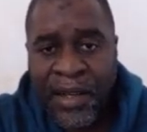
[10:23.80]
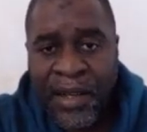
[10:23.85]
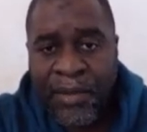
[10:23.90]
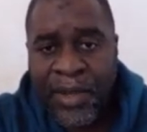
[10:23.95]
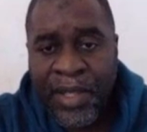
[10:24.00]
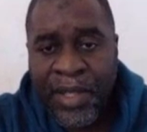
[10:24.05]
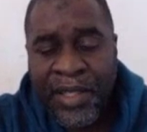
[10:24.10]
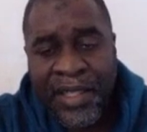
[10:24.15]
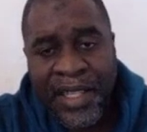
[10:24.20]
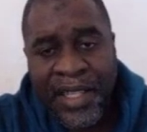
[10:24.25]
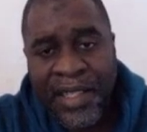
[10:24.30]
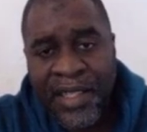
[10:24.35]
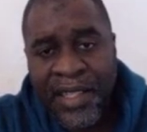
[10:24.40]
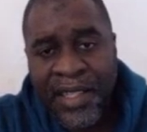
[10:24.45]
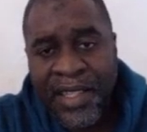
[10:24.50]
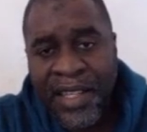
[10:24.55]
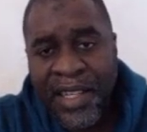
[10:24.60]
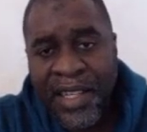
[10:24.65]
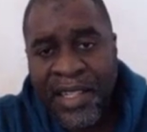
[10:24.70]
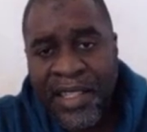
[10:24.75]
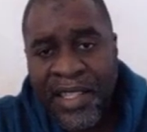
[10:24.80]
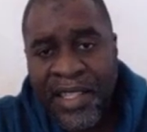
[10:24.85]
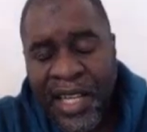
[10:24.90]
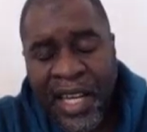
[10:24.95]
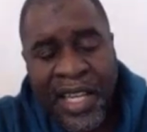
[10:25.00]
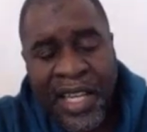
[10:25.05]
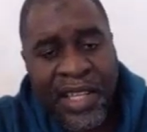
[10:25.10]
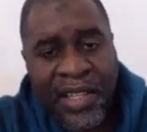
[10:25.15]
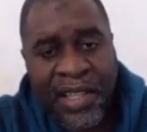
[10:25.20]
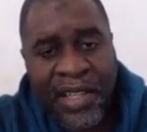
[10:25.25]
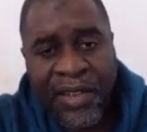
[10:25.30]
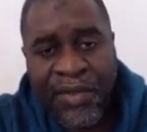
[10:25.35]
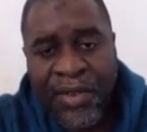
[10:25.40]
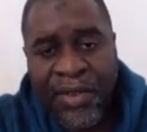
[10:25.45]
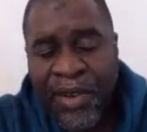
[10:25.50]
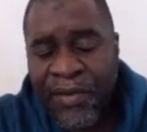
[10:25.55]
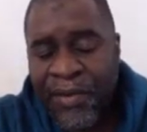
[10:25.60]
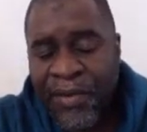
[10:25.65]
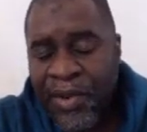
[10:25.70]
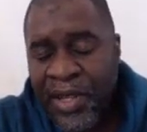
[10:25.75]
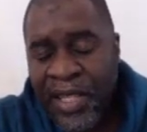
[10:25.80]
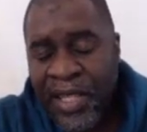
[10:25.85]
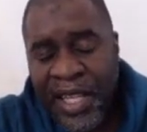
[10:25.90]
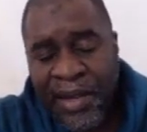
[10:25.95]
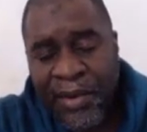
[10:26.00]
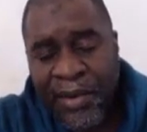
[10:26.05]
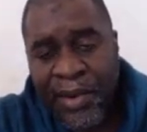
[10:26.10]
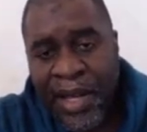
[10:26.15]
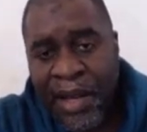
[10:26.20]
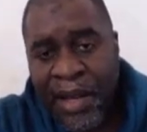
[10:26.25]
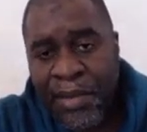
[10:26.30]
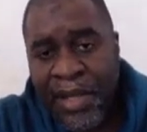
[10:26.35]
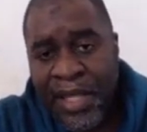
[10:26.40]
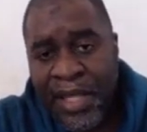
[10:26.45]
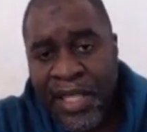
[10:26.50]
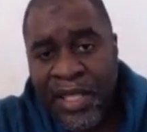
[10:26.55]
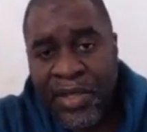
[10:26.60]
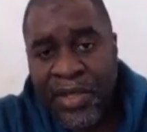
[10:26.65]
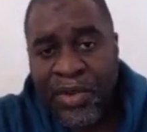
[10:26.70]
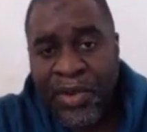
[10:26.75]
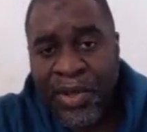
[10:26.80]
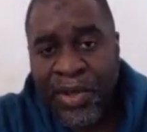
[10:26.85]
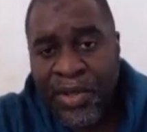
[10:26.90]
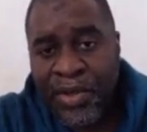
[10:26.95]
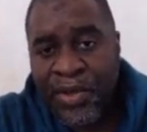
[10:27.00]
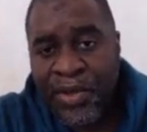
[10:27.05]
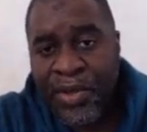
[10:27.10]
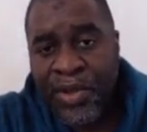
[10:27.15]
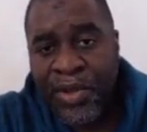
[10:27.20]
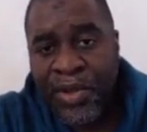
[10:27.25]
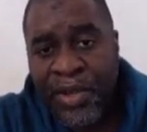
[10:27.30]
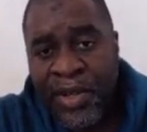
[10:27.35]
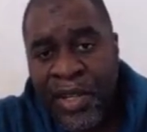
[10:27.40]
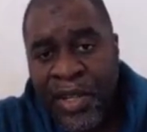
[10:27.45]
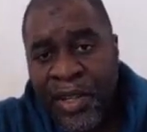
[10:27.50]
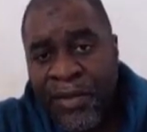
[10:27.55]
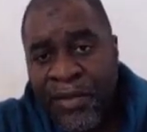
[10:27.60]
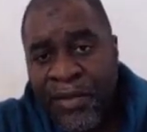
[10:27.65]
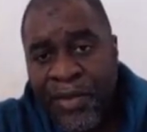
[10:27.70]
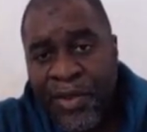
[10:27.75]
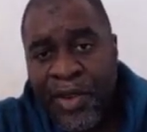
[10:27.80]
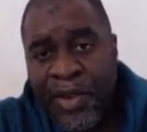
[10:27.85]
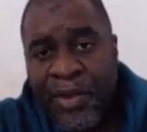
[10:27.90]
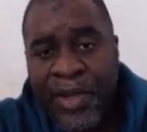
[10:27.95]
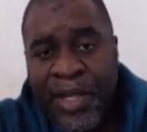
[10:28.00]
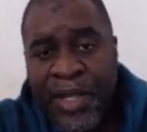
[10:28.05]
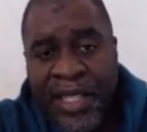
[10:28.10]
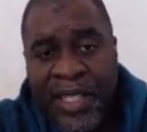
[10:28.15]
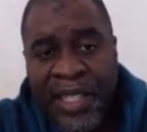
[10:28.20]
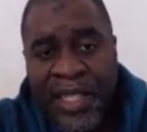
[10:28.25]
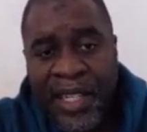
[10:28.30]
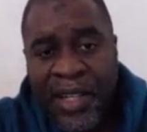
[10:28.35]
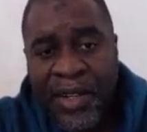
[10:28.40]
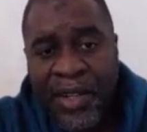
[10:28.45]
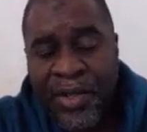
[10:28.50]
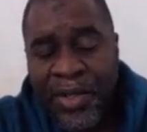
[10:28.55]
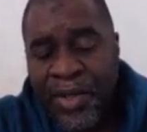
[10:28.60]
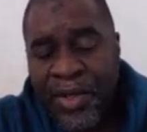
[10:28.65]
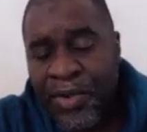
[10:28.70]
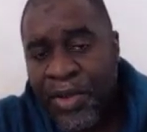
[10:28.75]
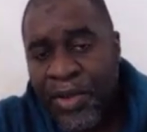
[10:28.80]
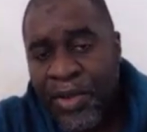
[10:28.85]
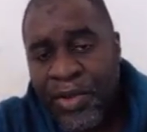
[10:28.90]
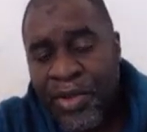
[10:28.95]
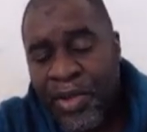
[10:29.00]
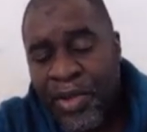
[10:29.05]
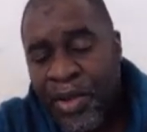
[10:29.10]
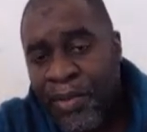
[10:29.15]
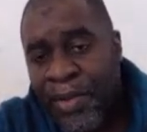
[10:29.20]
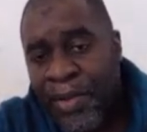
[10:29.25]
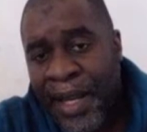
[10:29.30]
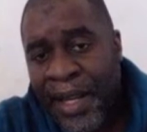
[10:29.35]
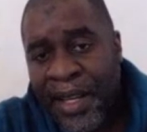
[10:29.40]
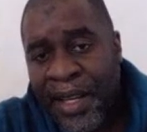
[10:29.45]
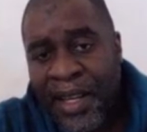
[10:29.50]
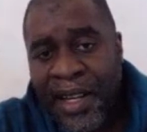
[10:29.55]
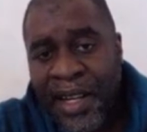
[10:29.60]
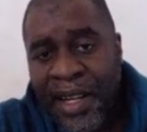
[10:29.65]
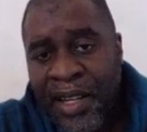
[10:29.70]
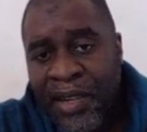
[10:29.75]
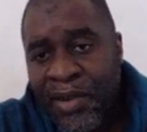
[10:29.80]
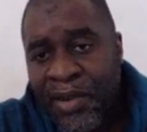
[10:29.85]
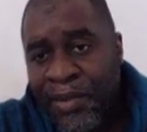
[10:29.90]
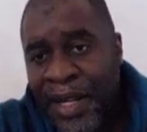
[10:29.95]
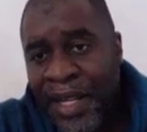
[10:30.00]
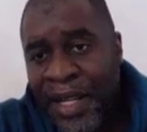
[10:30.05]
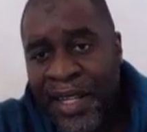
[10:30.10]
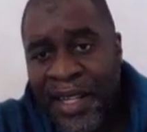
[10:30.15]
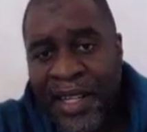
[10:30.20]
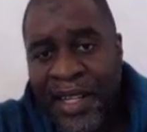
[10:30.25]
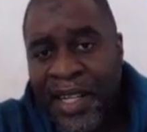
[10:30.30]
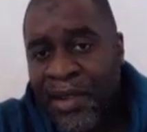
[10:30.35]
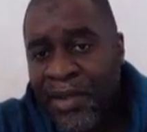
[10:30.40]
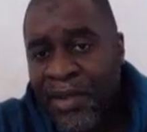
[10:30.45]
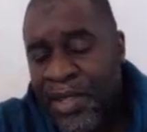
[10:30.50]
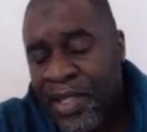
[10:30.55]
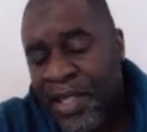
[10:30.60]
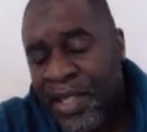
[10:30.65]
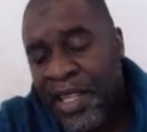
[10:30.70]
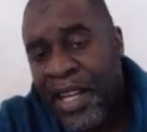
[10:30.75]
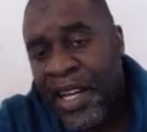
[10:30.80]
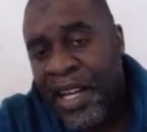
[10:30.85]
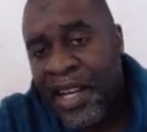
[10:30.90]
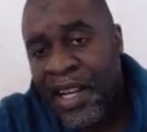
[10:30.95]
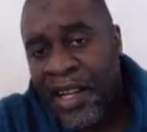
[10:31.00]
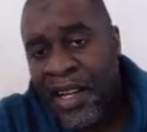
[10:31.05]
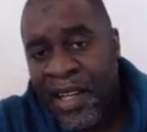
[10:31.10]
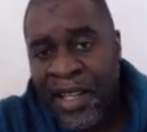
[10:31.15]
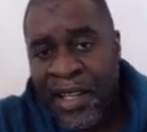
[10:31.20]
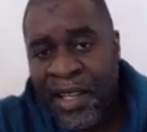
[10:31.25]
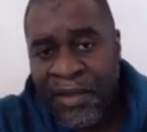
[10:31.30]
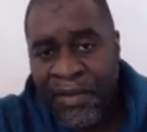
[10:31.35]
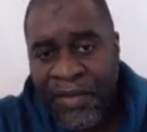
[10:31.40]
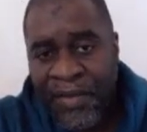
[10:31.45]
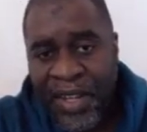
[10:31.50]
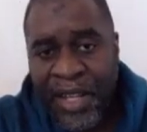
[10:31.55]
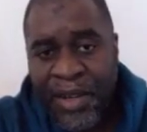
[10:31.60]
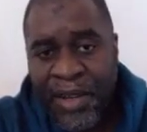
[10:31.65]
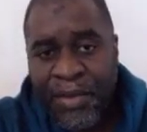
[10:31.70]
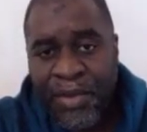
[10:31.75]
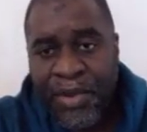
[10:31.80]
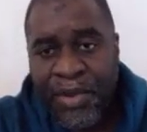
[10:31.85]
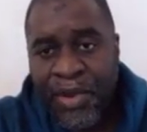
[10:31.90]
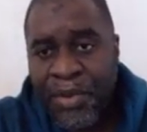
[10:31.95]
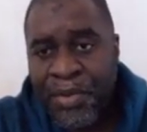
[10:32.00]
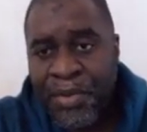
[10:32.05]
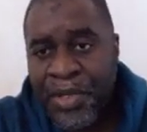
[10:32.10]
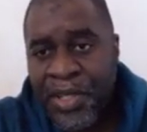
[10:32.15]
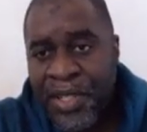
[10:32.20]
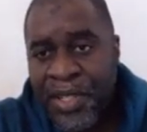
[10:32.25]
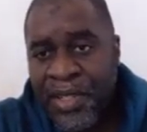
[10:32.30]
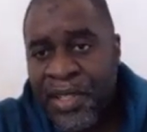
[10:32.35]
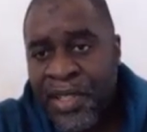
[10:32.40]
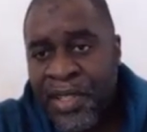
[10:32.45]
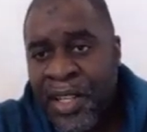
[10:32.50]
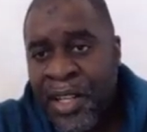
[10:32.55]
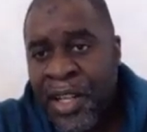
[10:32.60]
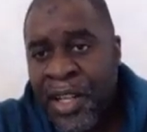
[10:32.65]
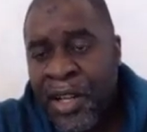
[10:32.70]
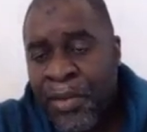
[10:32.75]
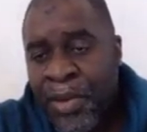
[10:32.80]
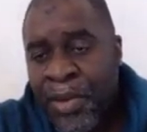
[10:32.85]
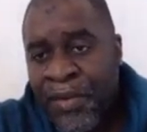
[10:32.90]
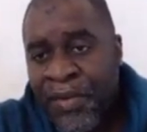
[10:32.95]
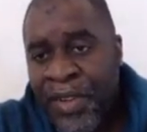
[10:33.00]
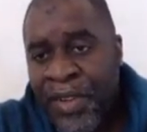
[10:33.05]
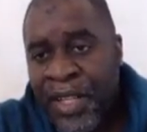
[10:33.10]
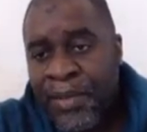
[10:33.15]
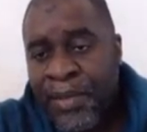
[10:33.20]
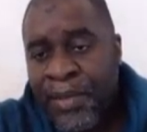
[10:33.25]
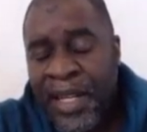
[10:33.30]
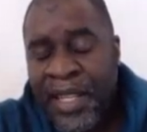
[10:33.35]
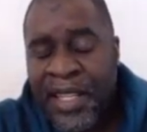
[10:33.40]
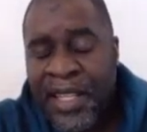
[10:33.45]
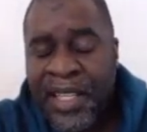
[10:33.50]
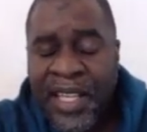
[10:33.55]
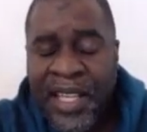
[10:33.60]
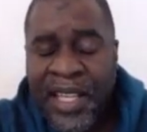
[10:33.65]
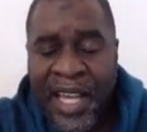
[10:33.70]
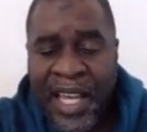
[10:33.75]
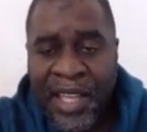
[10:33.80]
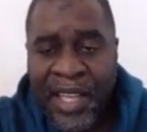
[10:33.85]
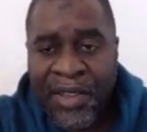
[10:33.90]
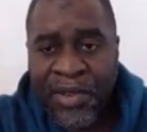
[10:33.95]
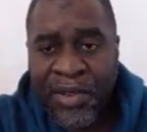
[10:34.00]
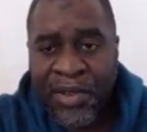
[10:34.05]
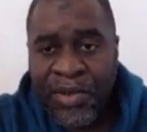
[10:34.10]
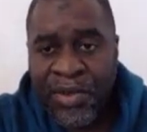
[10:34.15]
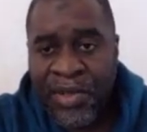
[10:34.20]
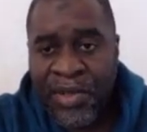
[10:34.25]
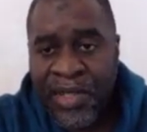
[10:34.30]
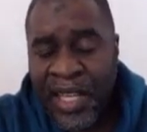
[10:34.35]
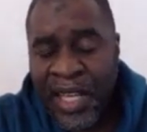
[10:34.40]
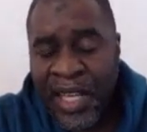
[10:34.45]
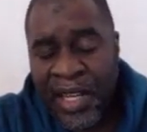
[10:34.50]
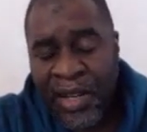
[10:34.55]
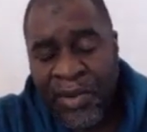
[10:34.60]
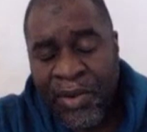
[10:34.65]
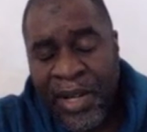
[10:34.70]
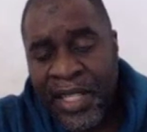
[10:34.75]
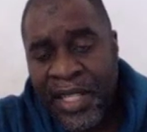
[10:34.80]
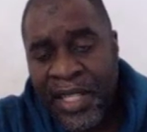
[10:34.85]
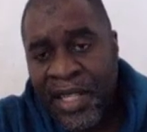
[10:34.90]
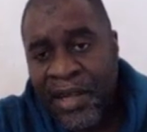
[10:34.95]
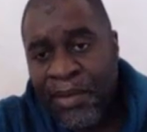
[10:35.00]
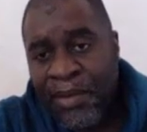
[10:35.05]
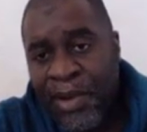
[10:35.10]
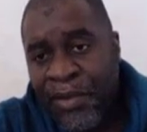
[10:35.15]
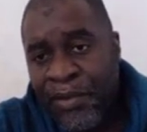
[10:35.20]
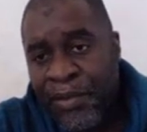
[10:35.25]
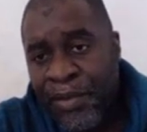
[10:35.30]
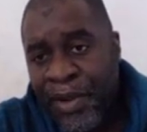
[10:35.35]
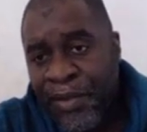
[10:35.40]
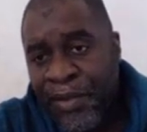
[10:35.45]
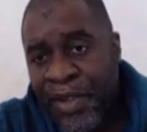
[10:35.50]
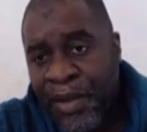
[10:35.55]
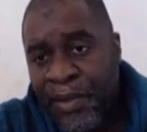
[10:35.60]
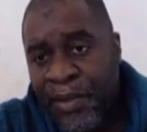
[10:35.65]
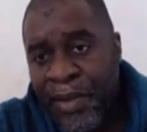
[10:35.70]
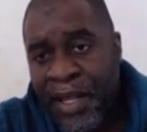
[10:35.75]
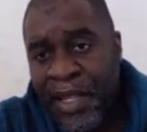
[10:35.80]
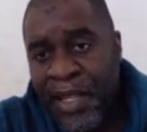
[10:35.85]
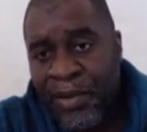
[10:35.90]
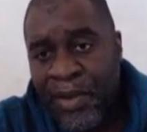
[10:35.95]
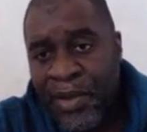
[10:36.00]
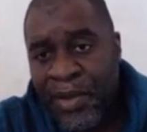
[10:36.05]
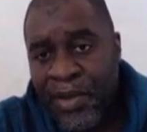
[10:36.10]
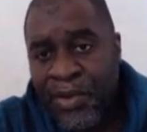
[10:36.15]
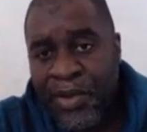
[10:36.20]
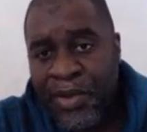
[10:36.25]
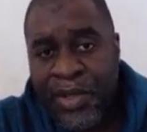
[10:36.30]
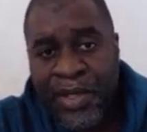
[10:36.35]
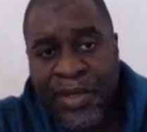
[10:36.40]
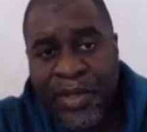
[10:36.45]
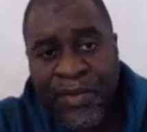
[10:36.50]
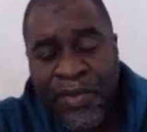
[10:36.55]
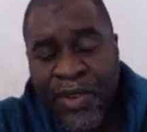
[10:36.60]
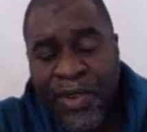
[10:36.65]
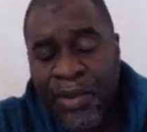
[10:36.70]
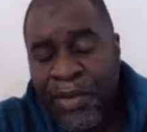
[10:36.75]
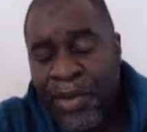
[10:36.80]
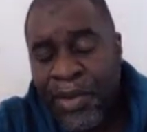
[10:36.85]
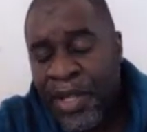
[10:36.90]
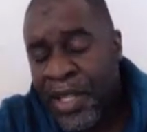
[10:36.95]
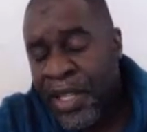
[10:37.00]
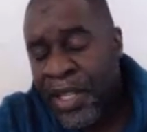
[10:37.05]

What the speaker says: It's instant, and if you have got ability to withdraw from NetTeller or Skrill to your bank card or bank account, there are viable options. Perfect Money, I use quite a number of Perfect Money withdrawals from